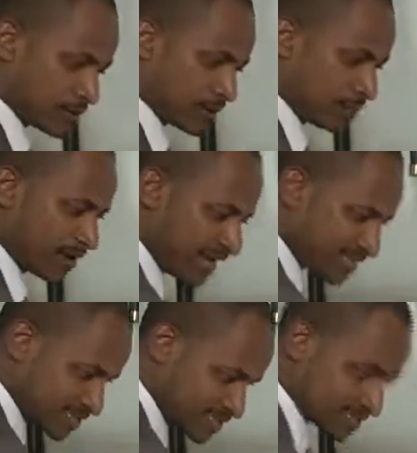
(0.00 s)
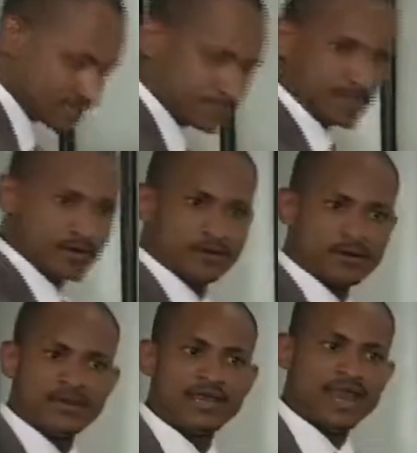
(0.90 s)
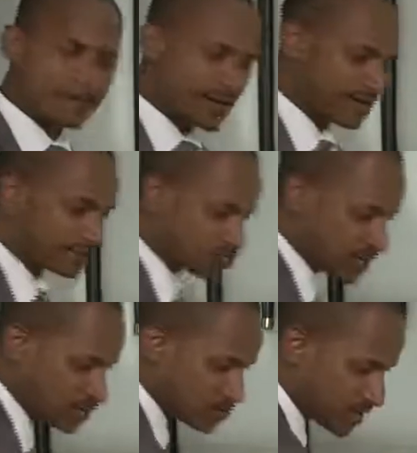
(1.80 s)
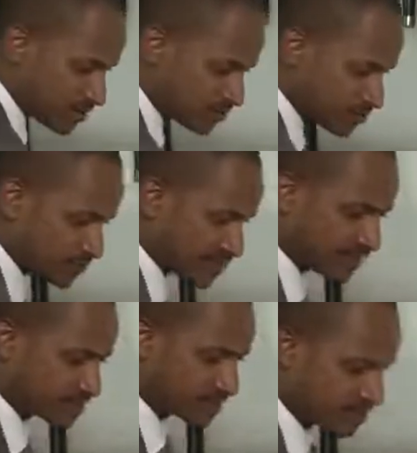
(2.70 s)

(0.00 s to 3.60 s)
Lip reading: place it, number it when you come from the other side,